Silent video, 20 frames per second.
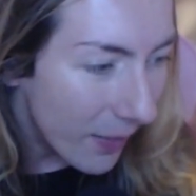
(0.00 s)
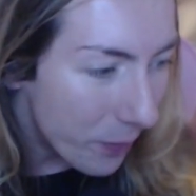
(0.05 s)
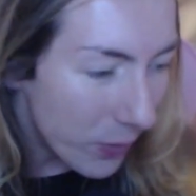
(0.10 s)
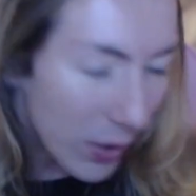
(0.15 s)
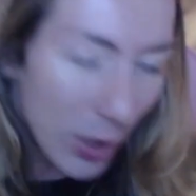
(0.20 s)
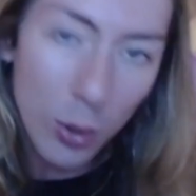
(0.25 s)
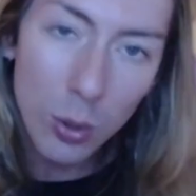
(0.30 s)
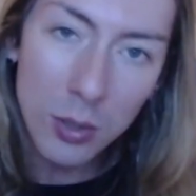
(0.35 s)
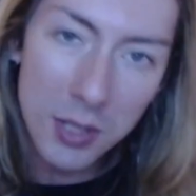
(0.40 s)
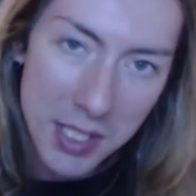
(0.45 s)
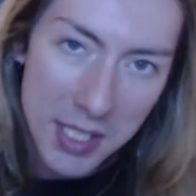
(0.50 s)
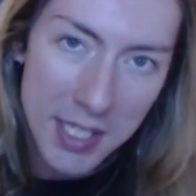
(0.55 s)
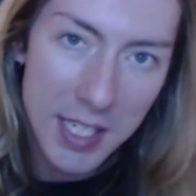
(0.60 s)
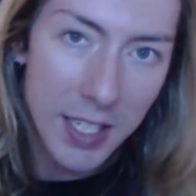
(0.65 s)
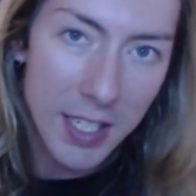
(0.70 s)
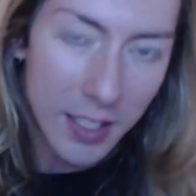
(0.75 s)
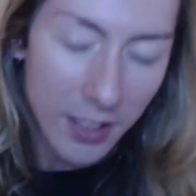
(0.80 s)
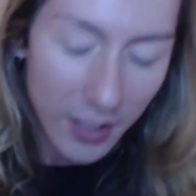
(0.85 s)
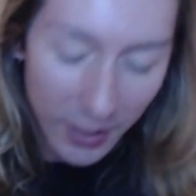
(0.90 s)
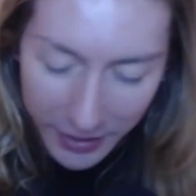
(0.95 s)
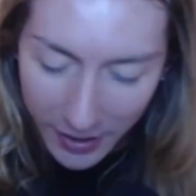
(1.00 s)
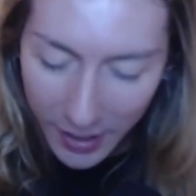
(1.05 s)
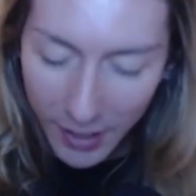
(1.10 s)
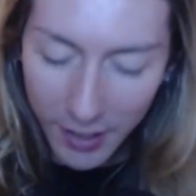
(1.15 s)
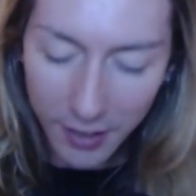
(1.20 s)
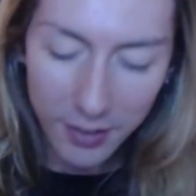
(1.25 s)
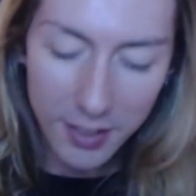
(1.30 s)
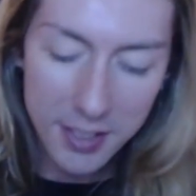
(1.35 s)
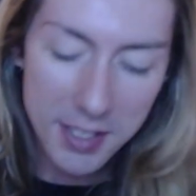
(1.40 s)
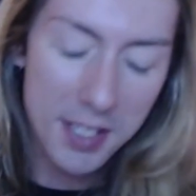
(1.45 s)
You'll see.
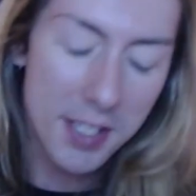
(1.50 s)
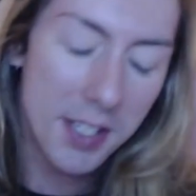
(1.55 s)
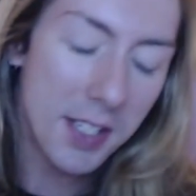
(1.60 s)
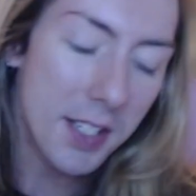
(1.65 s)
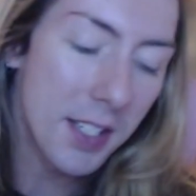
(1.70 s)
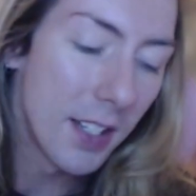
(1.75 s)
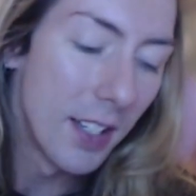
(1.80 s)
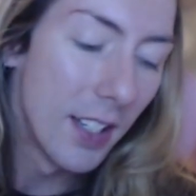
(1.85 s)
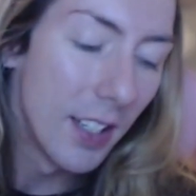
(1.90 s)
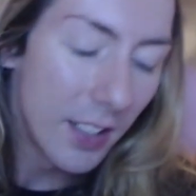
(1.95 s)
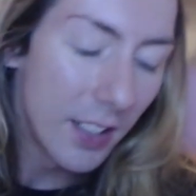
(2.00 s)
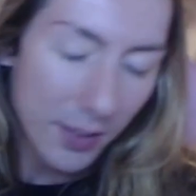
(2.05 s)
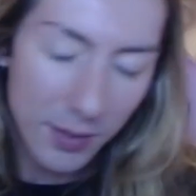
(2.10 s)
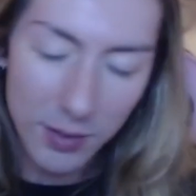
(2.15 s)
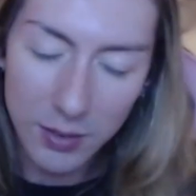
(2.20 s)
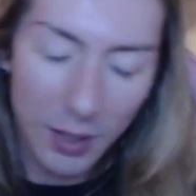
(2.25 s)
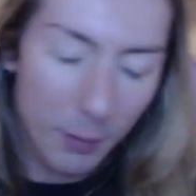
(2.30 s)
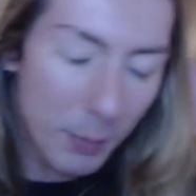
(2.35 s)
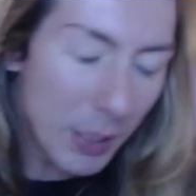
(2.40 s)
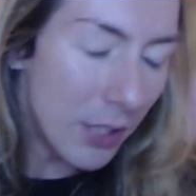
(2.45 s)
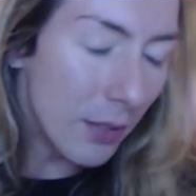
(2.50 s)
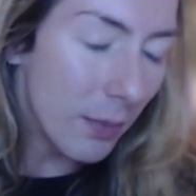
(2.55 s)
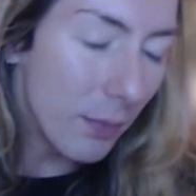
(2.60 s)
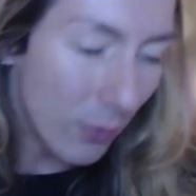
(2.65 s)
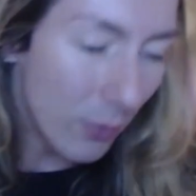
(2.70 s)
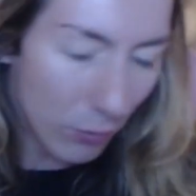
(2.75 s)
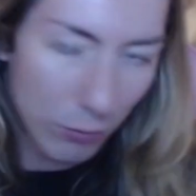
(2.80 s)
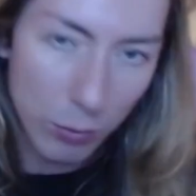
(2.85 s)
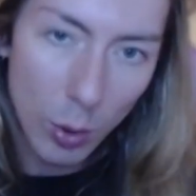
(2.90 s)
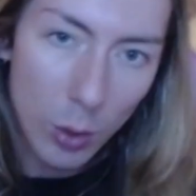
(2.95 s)
Again, this is... Let me
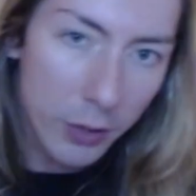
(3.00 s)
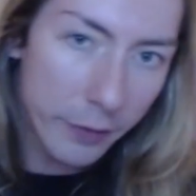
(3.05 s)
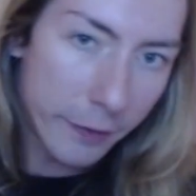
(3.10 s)
roll the